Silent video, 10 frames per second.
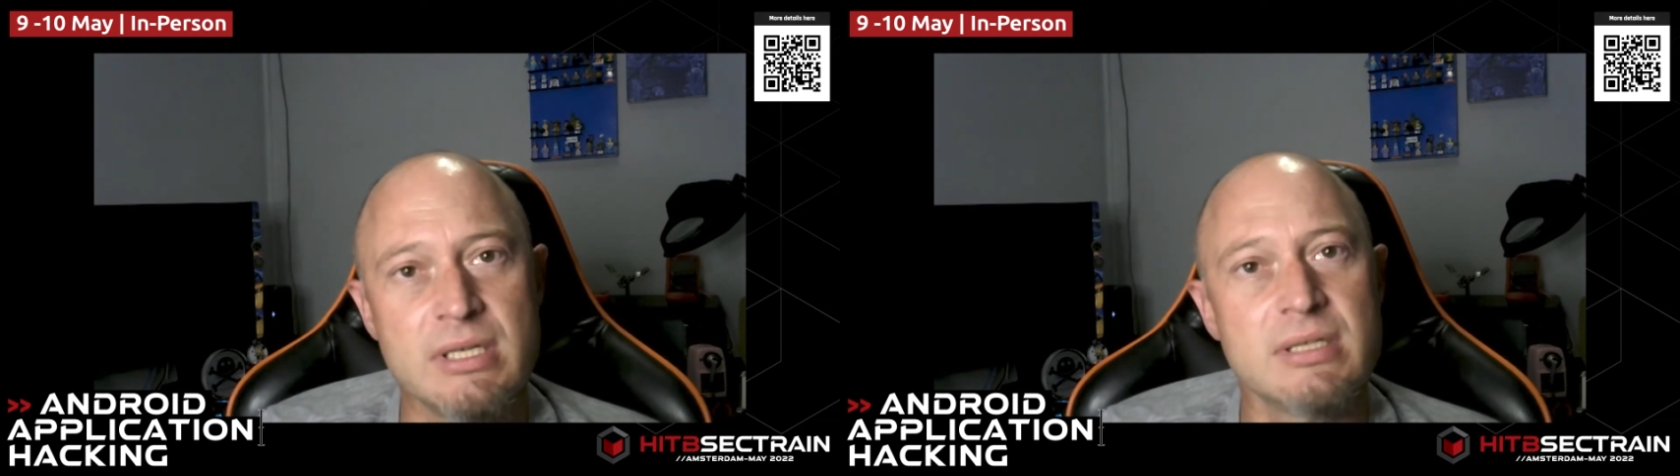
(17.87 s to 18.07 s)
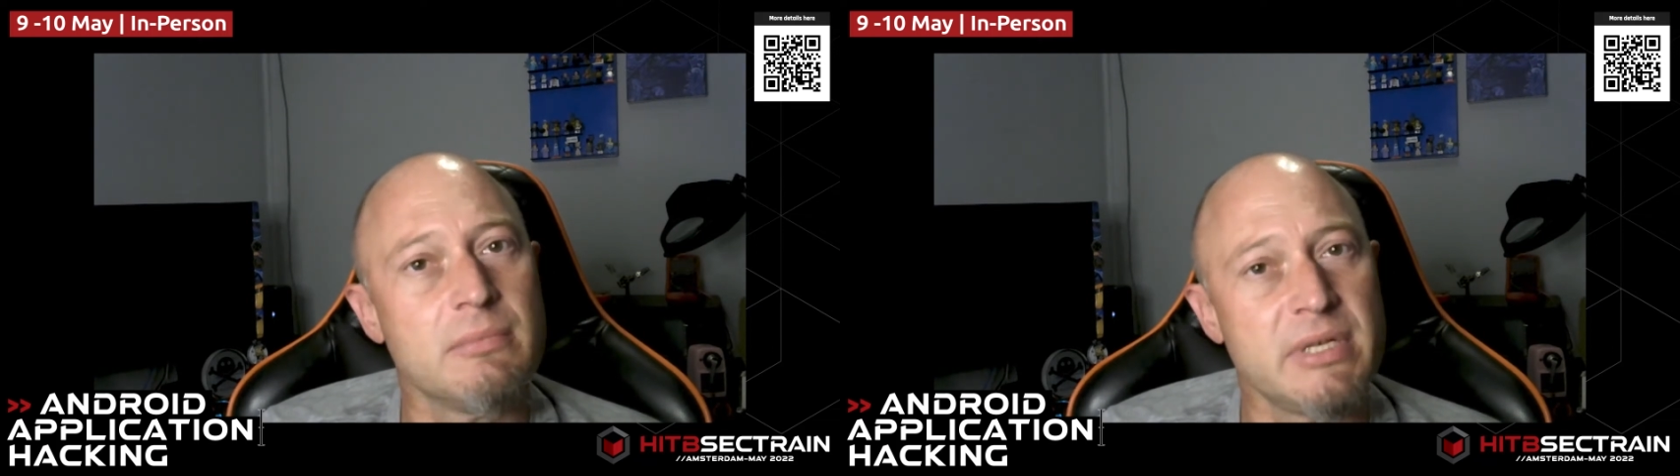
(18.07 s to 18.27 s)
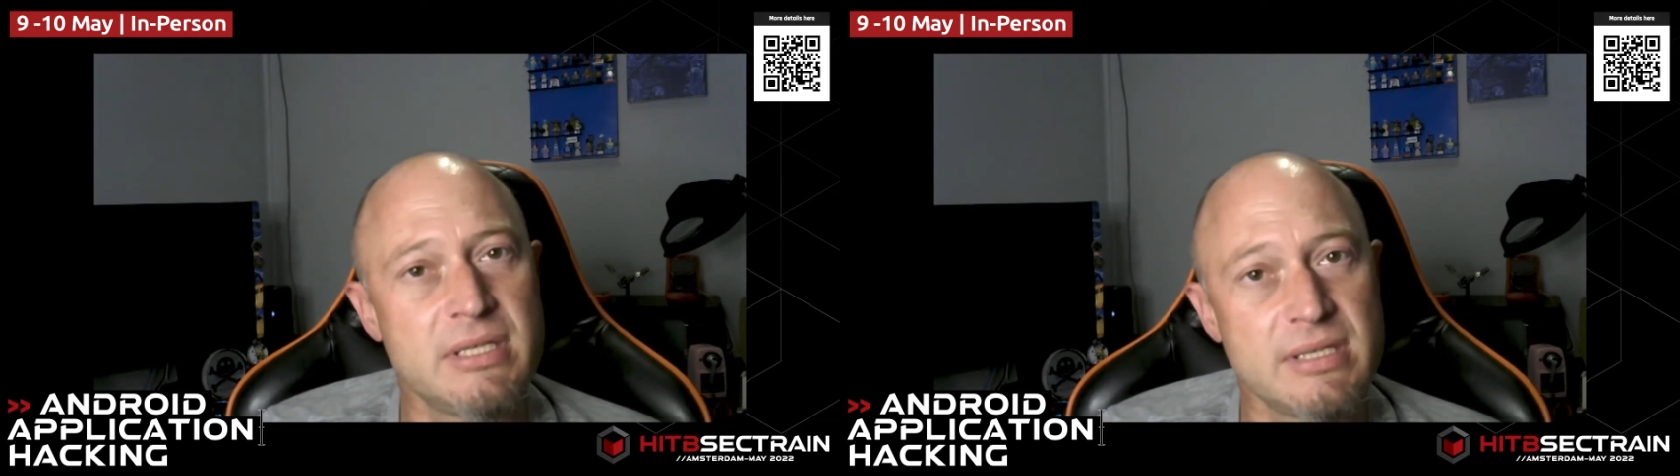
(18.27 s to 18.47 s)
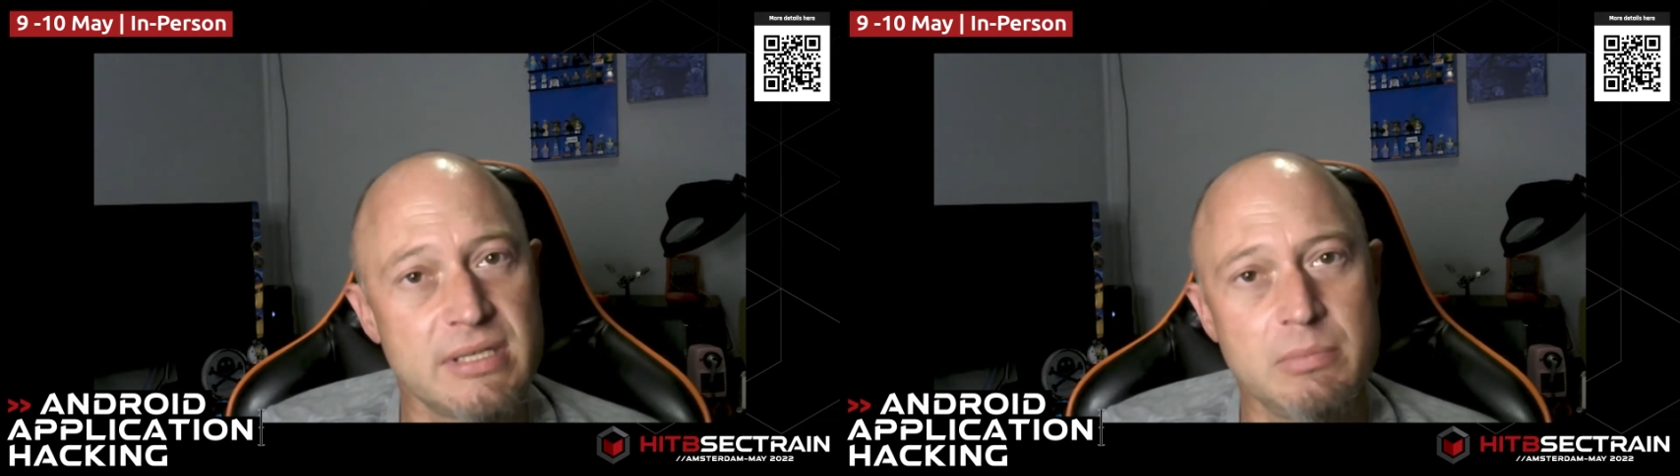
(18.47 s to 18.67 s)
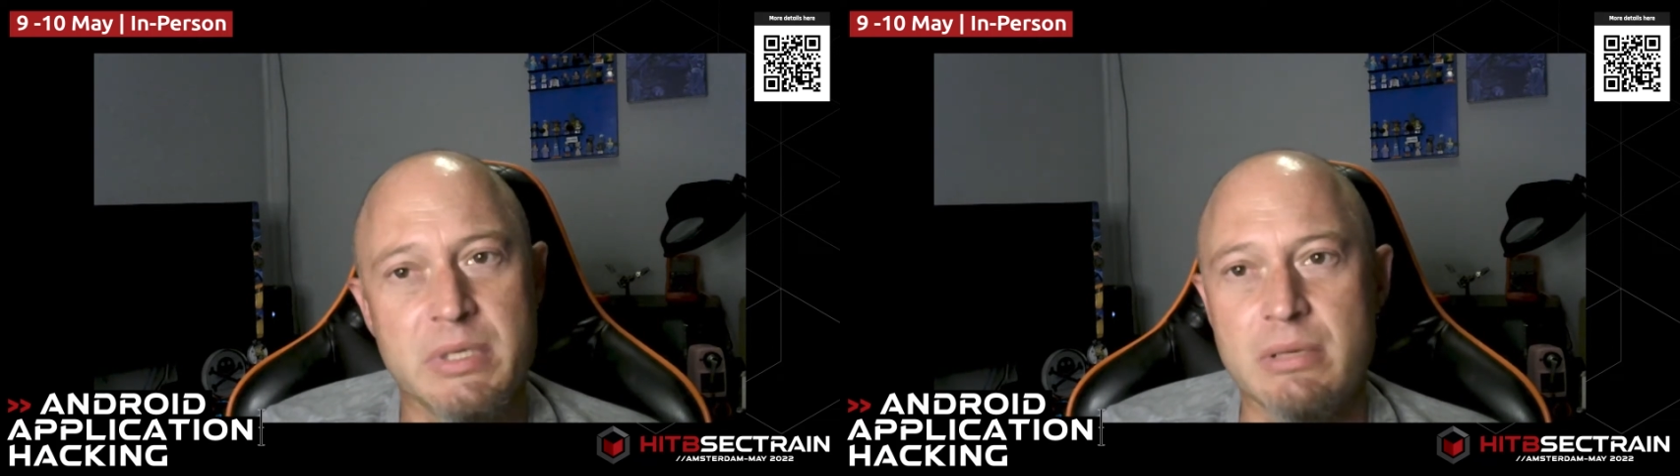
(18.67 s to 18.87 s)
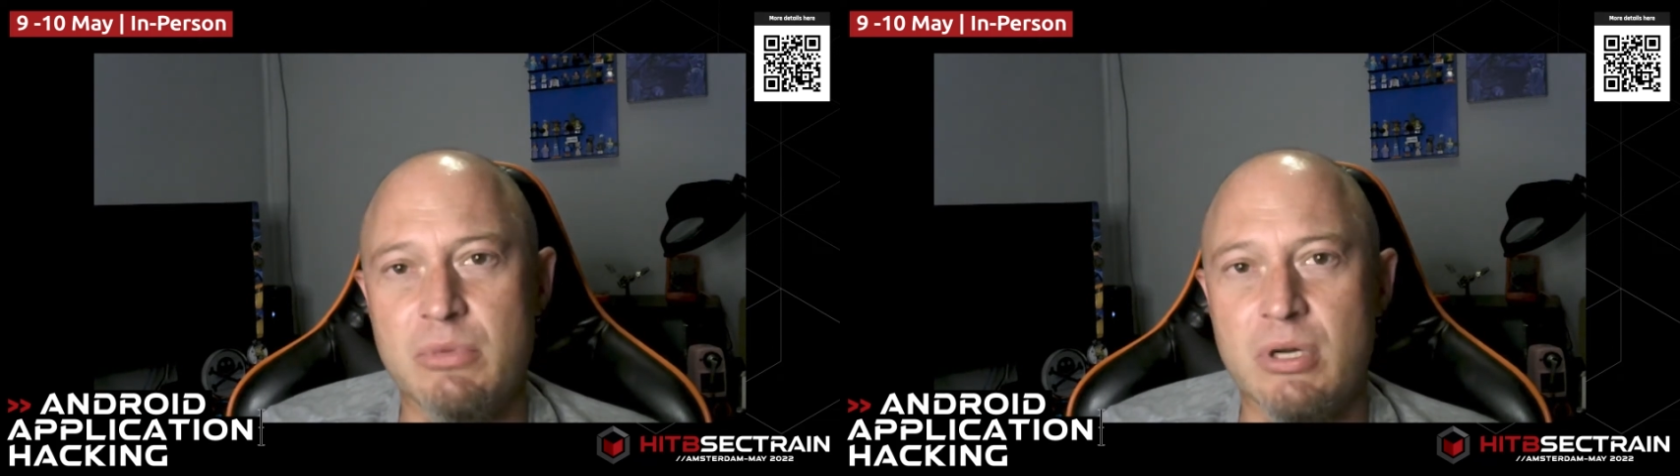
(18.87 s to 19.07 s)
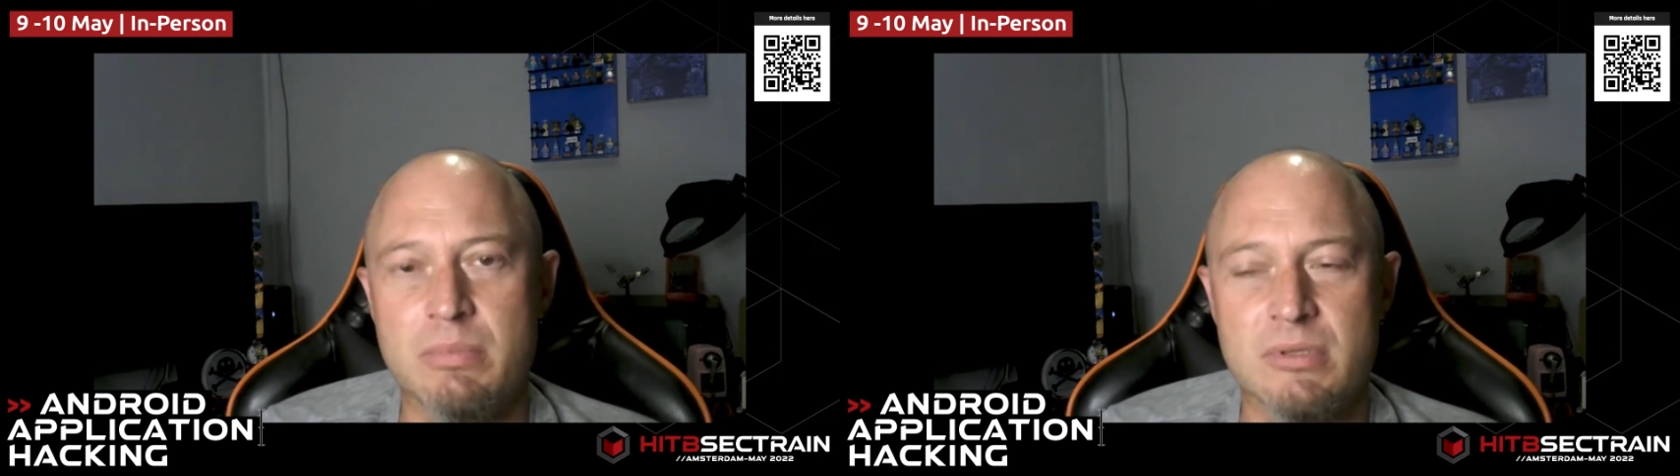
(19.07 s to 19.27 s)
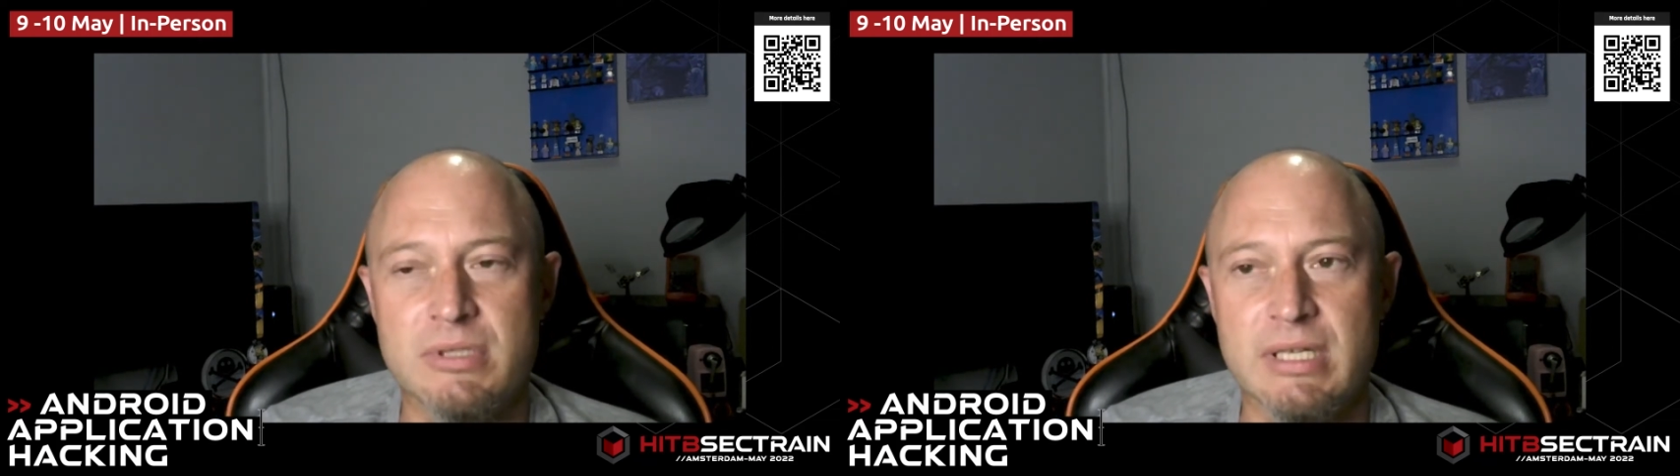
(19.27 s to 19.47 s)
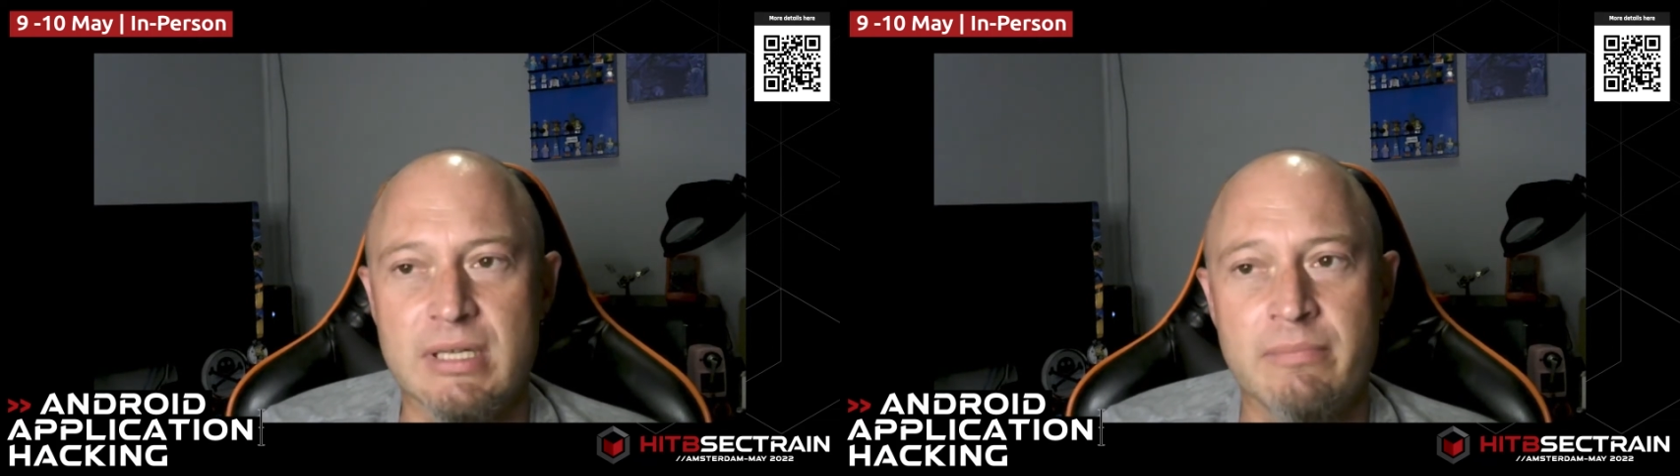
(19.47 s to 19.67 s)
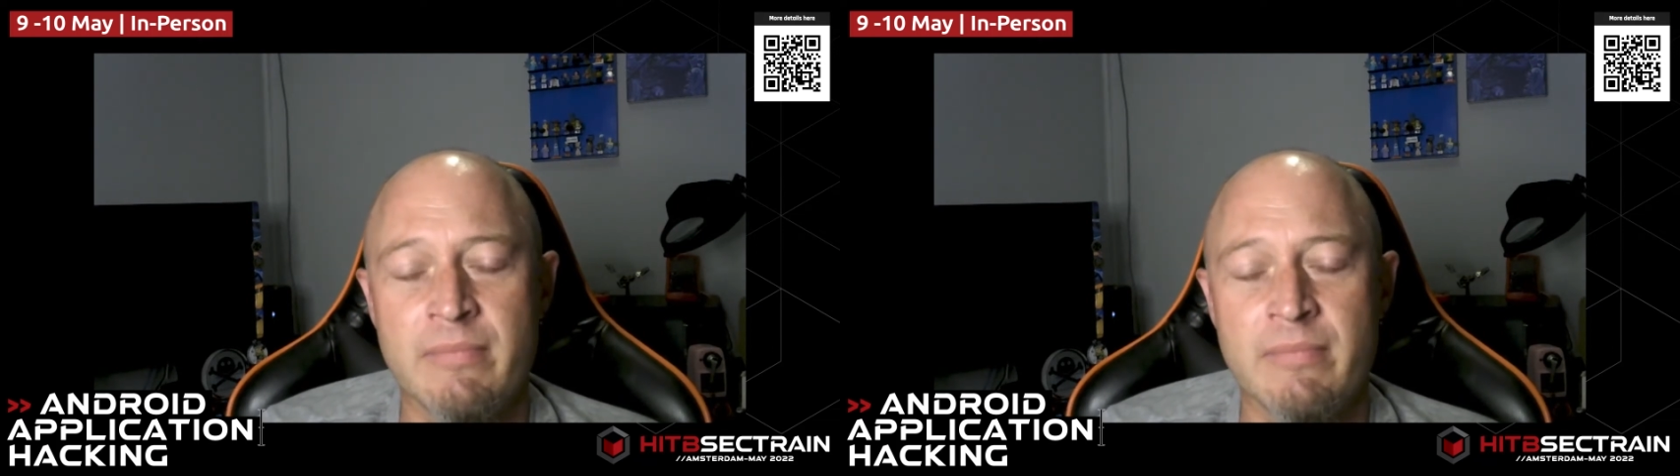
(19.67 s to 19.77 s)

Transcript: some SSL pinning bypassing